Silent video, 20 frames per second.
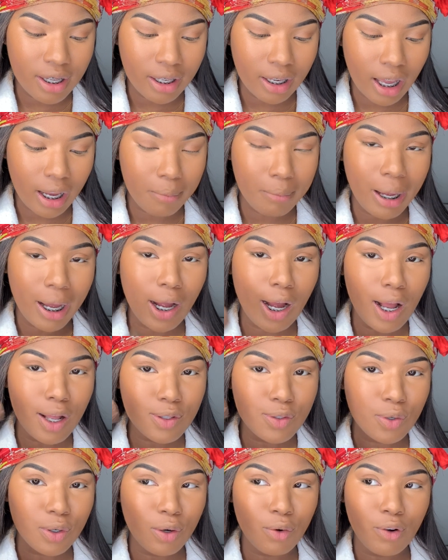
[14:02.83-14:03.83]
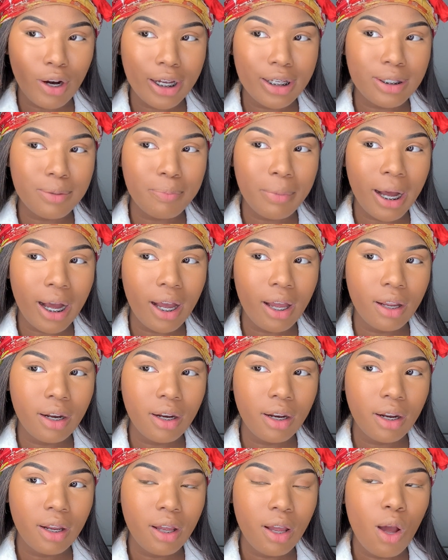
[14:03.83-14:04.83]
like my contour in the right spot.
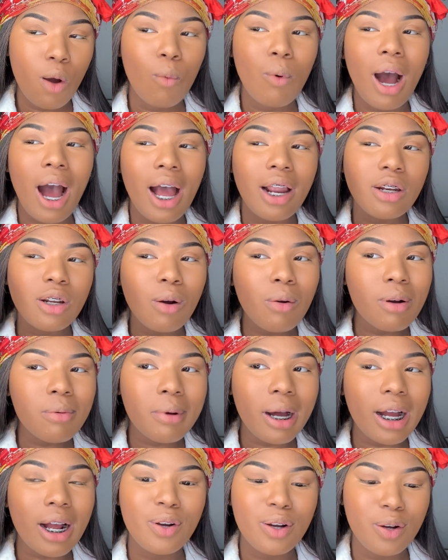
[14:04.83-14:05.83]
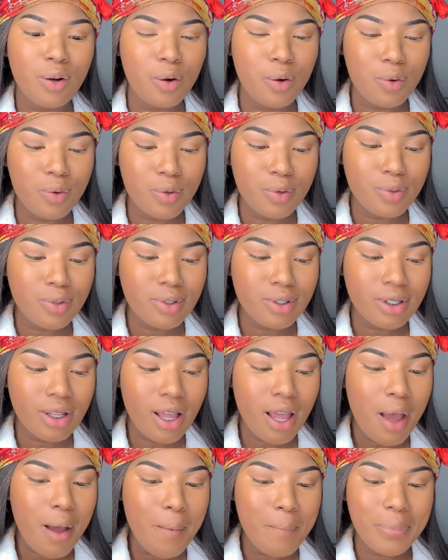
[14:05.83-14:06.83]
Well, I know where my contour goes,
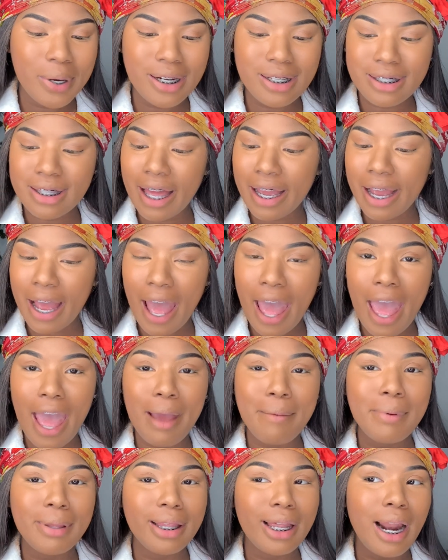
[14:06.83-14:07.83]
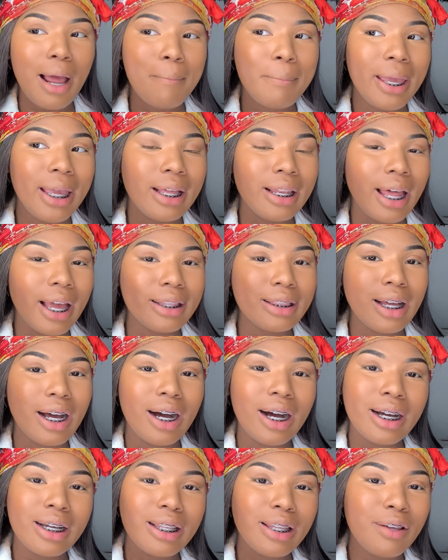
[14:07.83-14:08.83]
but it's like a habit that I make like the
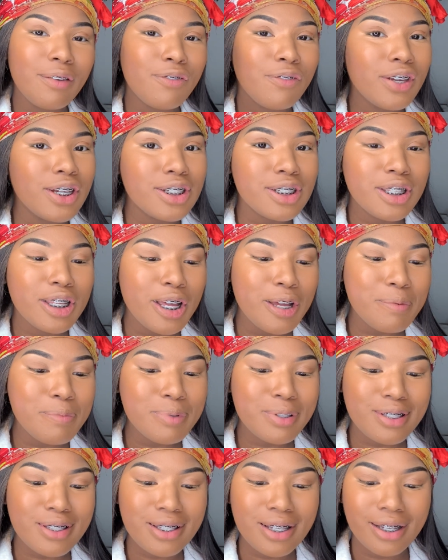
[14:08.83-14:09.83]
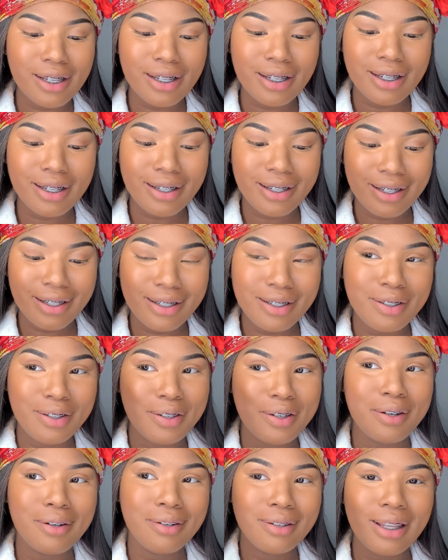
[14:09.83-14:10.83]
ugly fish lips to, you
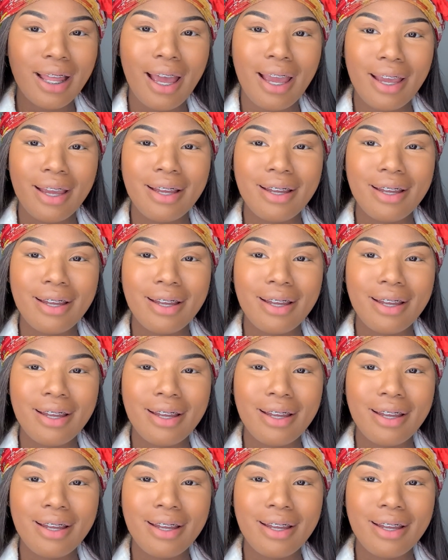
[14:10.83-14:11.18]
know, like